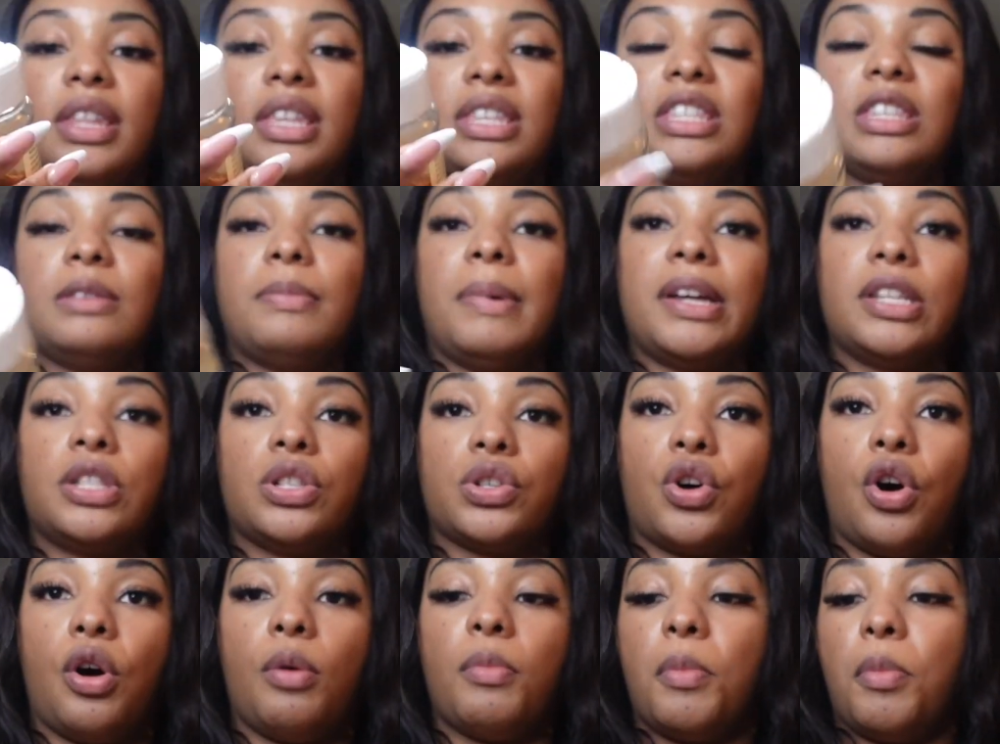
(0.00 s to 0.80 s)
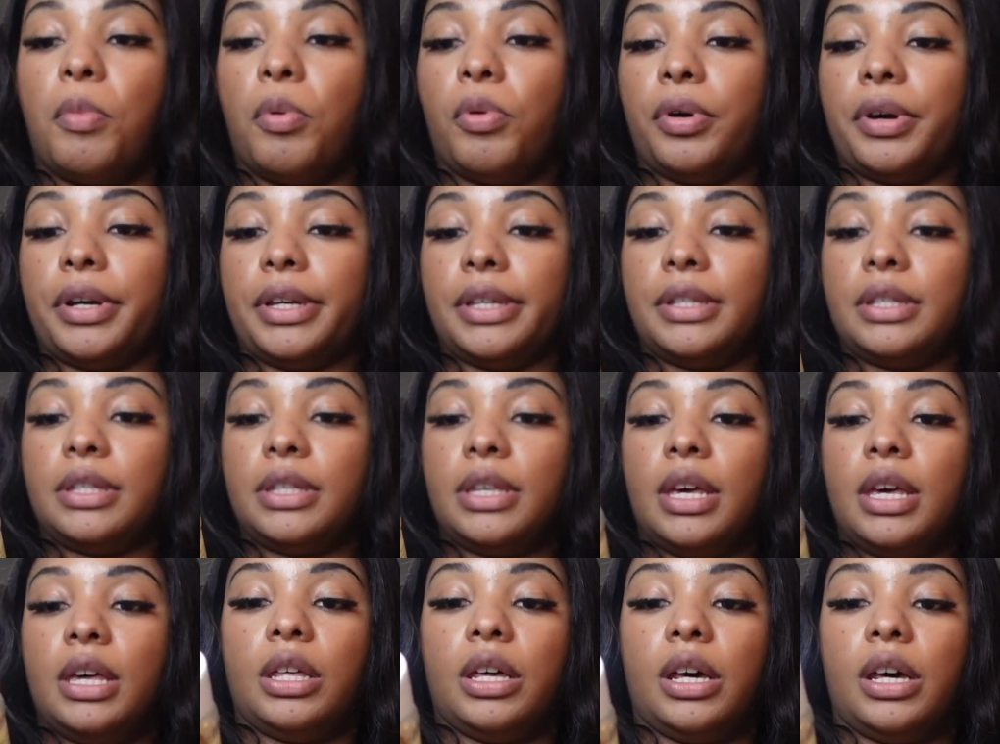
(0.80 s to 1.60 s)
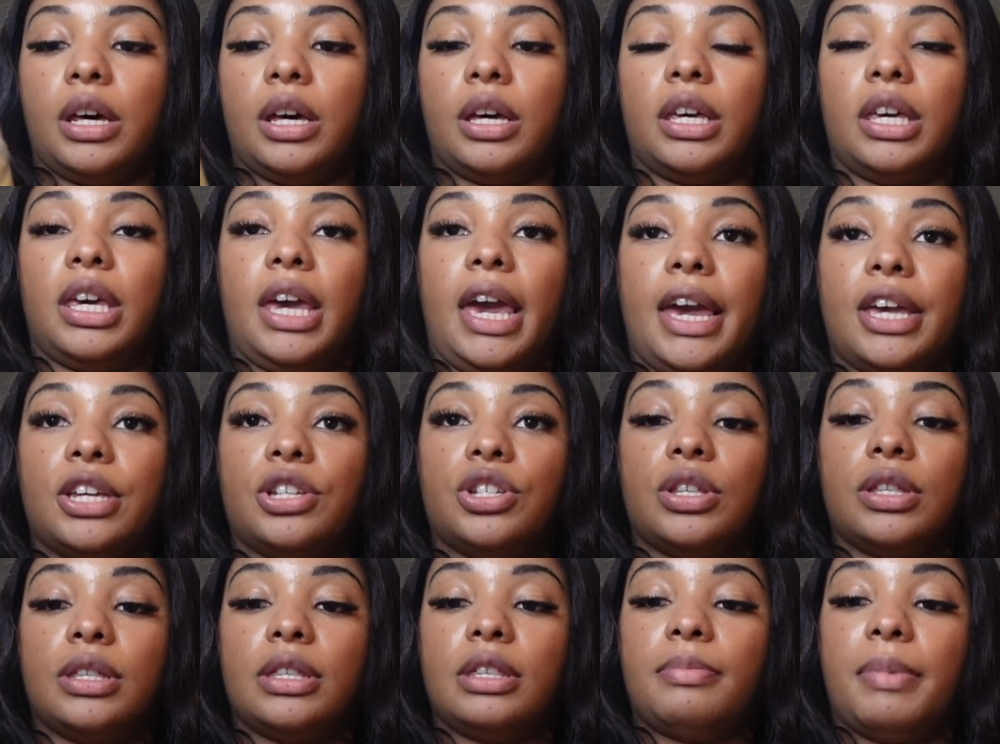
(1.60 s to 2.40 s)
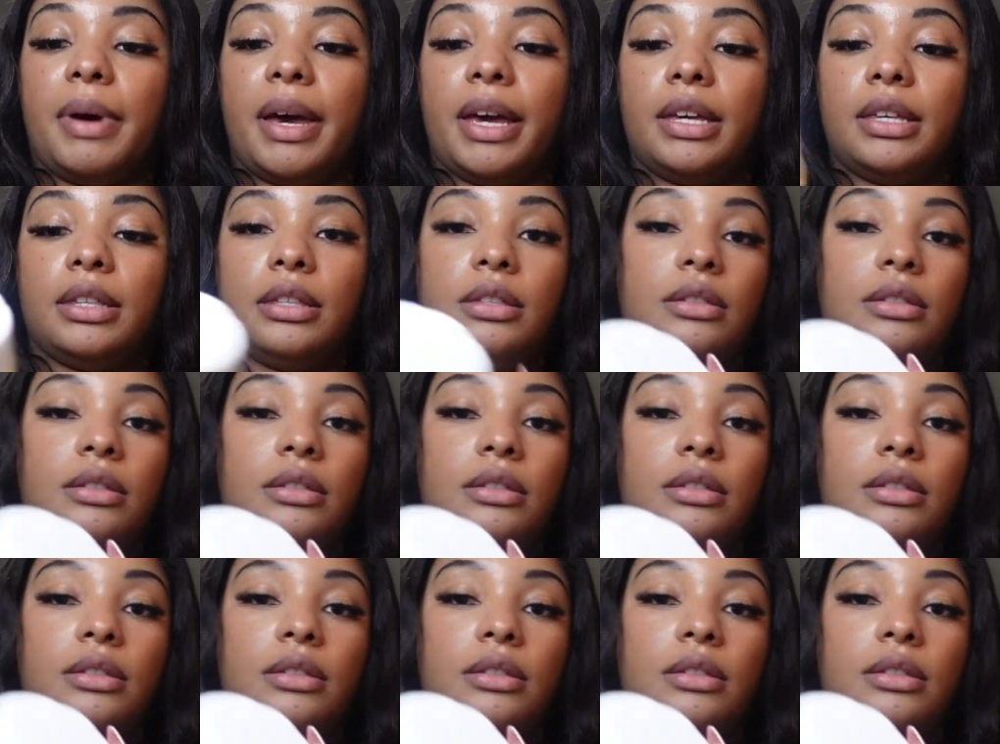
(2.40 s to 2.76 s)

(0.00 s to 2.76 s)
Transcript: this is by Tacoma Boys, the Cajun spice.